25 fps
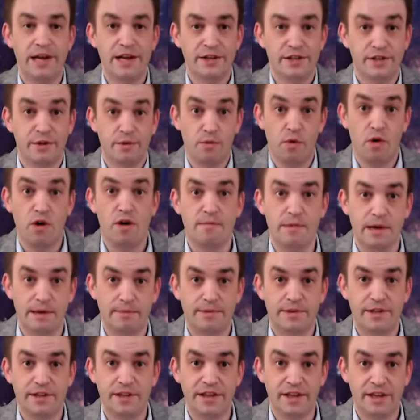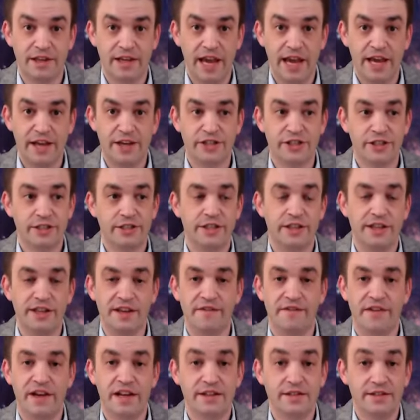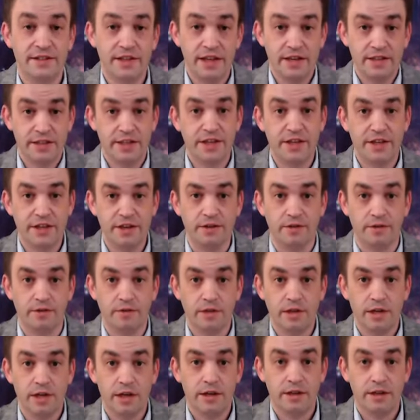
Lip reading: and to warm up to the occasion, to the events, and to you.